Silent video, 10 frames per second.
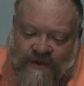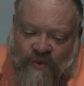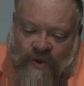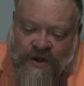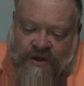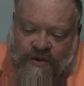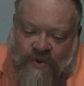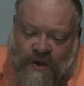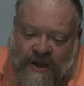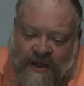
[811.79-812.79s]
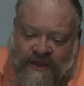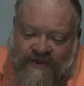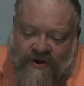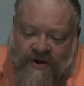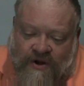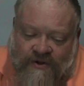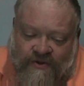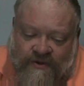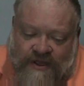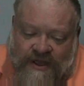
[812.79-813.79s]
and wondered why there are three